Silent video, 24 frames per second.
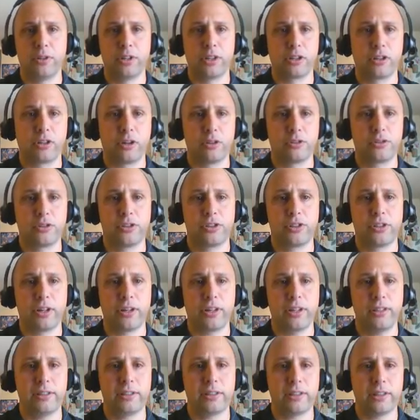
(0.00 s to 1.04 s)
Culture
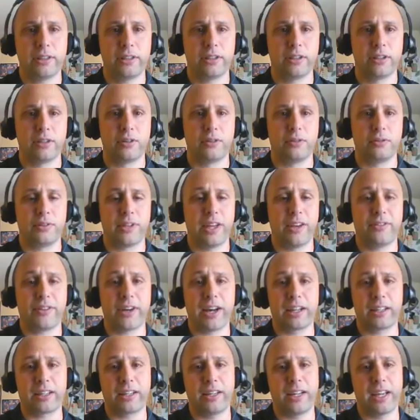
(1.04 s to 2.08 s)
studies, they've
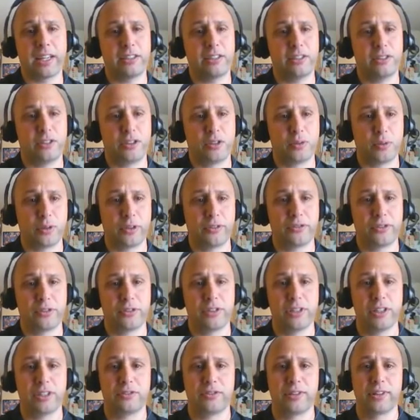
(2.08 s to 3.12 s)
got connections to 21st
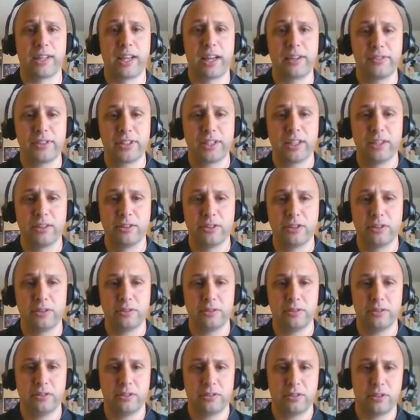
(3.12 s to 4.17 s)
century life
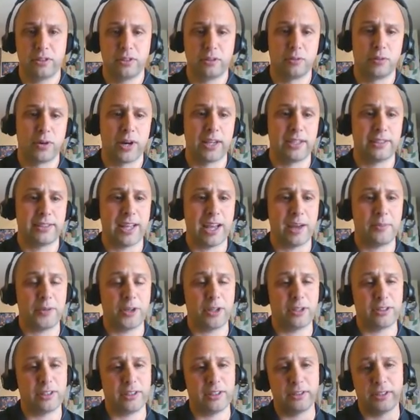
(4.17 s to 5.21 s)
skills. Why is that?
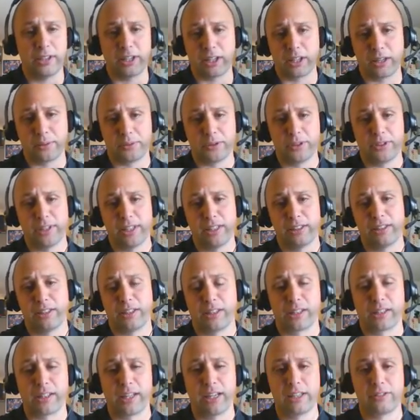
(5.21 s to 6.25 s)
Because they're going to present to
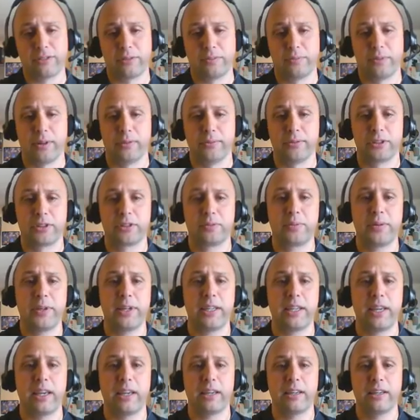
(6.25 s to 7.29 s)
their class for public
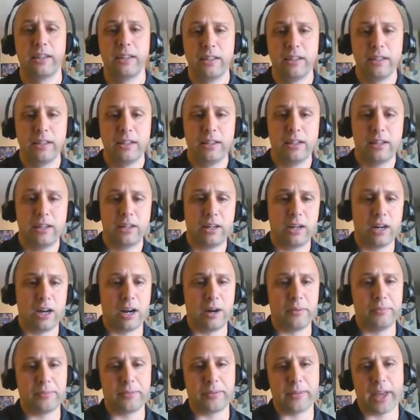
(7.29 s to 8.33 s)
speaking,
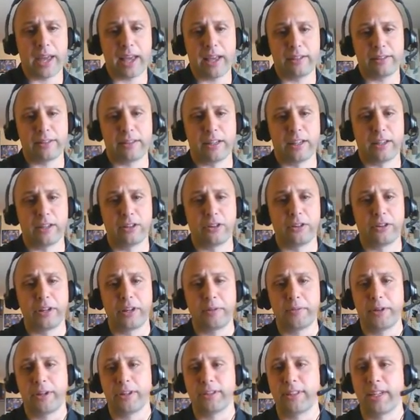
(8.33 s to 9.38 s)
hands-on
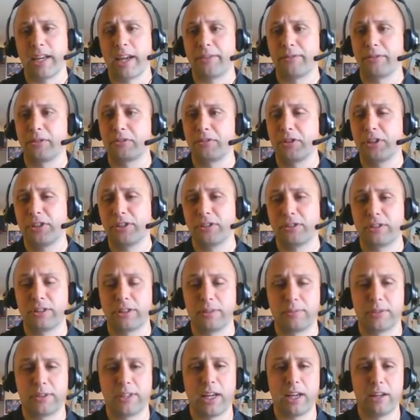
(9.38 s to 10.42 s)
learning because they have to research
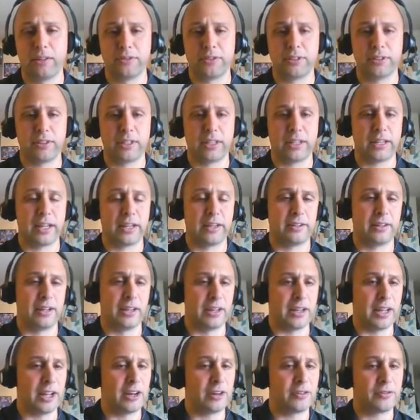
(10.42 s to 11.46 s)
themselves and
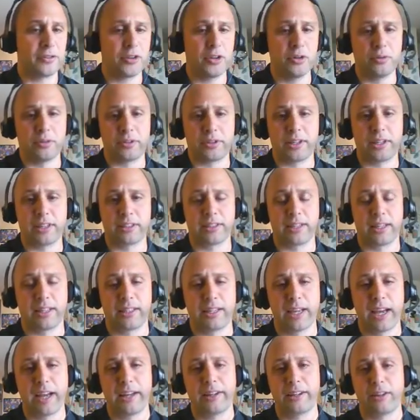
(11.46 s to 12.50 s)
interview and things like
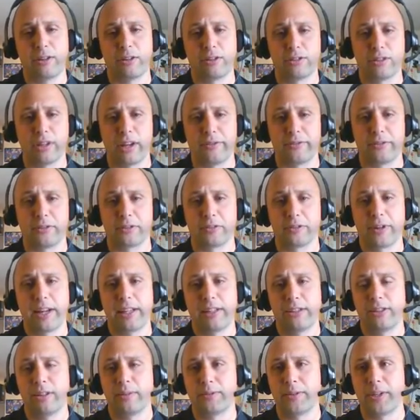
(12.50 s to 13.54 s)
that. They also have to
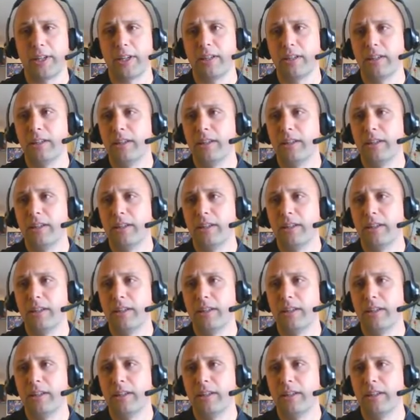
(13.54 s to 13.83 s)
write something.